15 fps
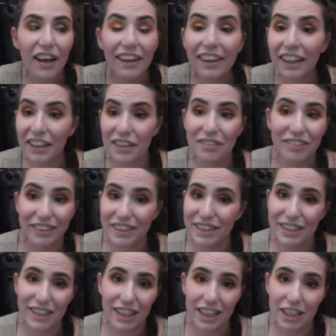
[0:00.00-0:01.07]
Thank you for
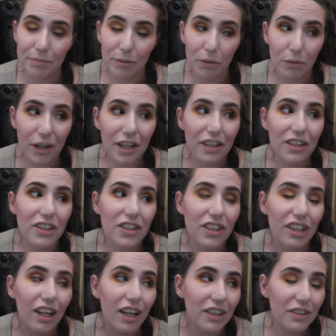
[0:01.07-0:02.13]
listening to me whinge.
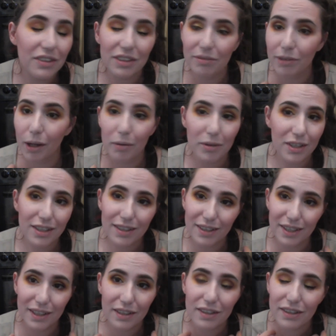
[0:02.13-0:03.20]
I do sometimes just
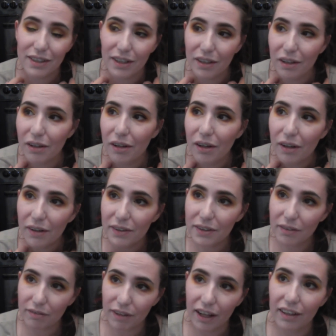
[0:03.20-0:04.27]
need to
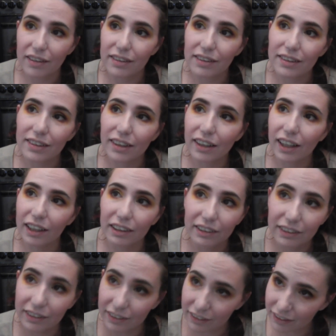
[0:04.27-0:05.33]
vent, and